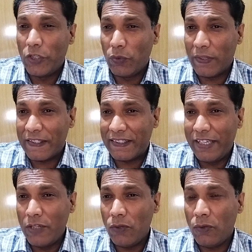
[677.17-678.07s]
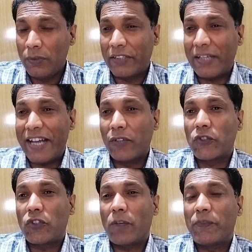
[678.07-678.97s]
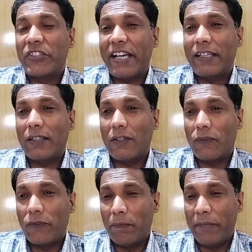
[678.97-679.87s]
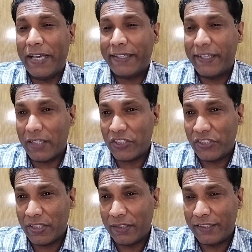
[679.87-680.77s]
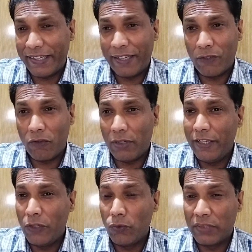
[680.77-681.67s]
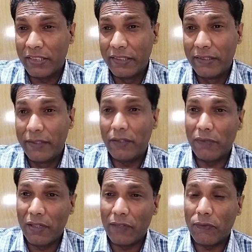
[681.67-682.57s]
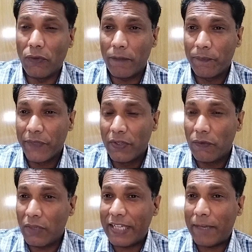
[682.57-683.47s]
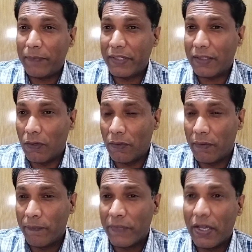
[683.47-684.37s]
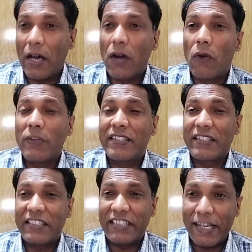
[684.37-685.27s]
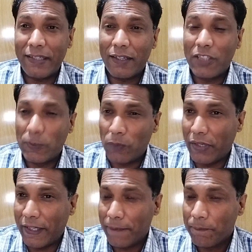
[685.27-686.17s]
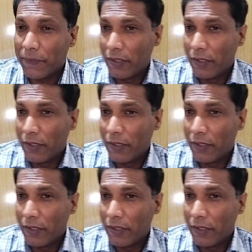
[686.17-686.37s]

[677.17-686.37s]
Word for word: U S E U, they're trying to stop China from backing Russia. They say it could lead to Third World War. What's happening now? How is China responding?